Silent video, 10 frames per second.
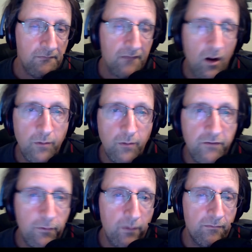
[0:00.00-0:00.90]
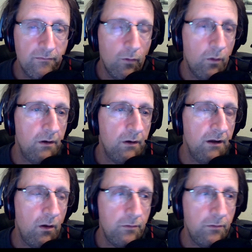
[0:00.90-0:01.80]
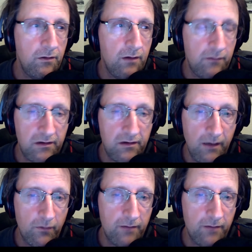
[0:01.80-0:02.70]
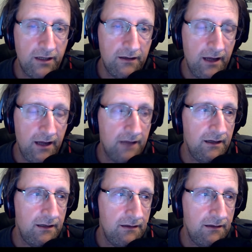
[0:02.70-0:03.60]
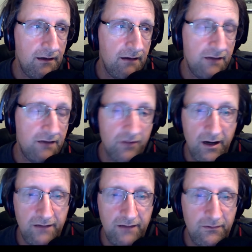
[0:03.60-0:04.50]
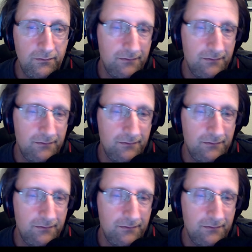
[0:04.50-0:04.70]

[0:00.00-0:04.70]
hope you view it more, and I hope you understand what I'm getting at, and I try to